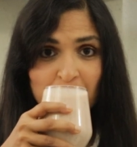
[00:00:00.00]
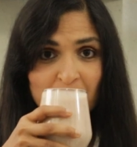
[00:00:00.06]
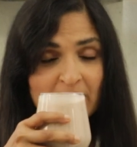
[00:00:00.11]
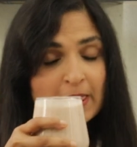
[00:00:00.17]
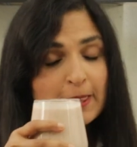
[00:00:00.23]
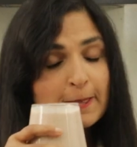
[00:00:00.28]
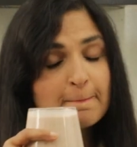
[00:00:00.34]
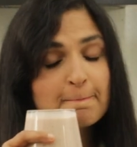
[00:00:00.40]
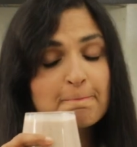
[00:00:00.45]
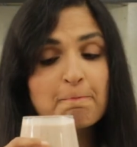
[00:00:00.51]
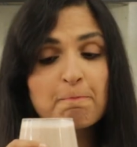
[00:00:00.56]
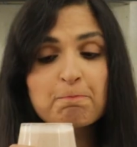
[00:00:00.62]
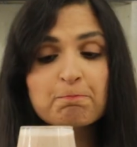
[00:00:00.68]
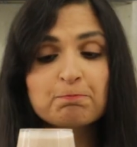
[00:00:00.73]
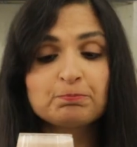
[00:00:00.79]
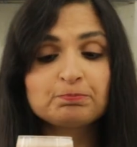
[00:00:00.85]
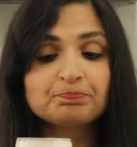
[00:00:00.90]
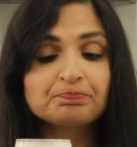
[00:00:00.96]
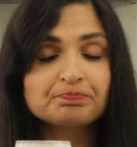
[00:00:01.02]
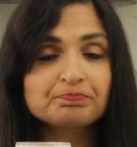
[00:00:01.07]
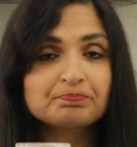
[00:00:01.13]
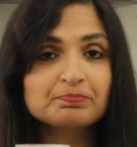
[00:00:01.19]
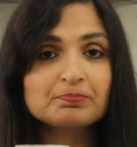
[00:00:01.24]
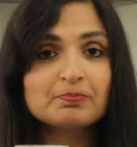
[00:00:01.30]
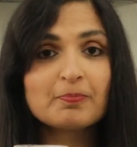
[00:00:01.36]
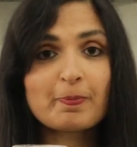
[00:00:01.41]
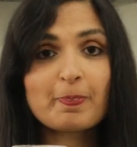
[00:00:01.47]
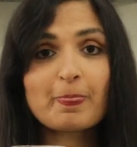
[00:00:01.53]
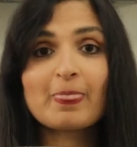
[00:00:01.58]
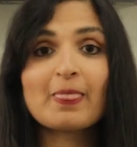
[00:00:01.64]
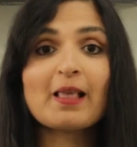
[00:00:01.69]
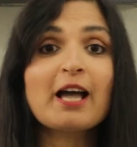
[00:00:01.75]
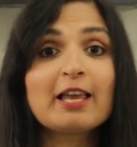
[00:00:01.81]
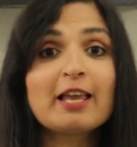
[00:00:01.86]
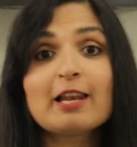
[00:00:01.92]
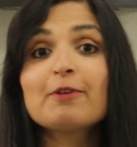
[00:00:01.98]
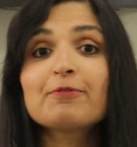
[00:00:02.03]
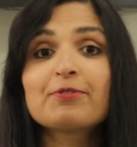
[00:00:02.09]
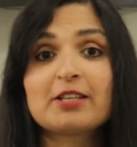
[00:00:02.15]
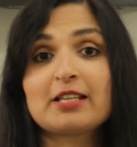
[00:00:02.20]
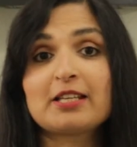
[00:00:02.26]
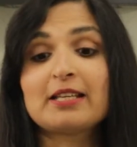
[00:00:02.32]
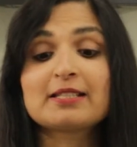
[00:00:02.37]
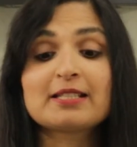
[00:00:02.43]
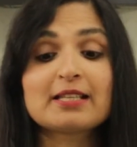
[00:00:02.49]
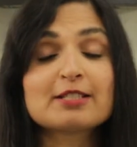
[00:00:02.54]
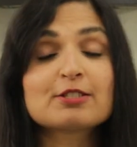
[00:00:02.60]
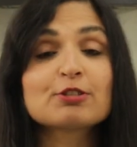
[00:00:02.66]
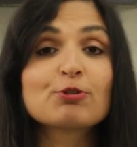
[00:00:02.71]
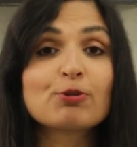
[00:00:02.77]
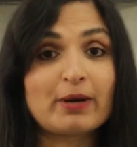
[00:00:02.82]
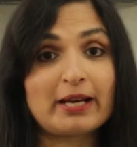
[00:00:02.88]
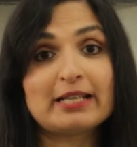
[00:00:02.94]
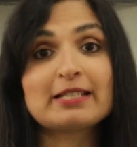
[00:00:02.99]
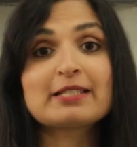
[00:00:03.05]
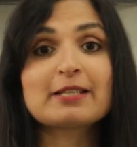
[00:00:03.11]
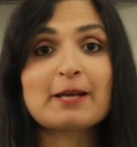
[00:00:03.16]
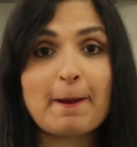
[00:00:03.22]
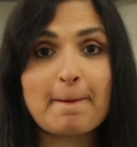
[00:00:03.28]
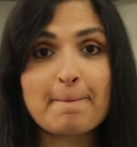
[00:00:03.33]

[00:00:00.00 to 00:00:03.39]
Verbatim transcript: I love the taste. It's great.